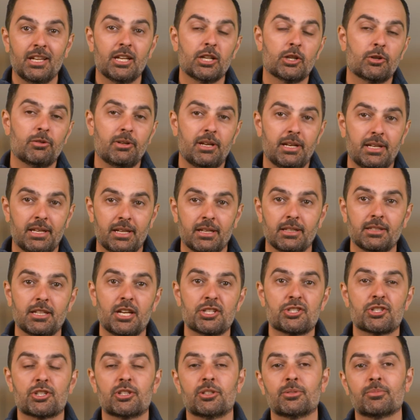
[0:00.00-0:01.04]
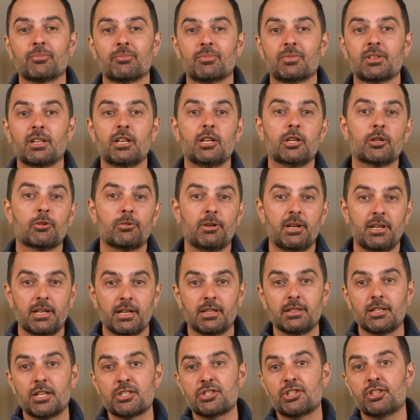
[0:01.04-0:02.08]
creating a ledger
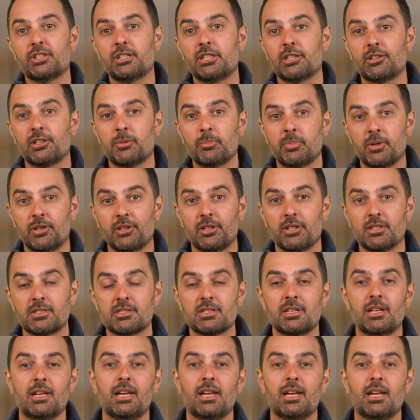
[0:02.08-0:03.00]
year and periods,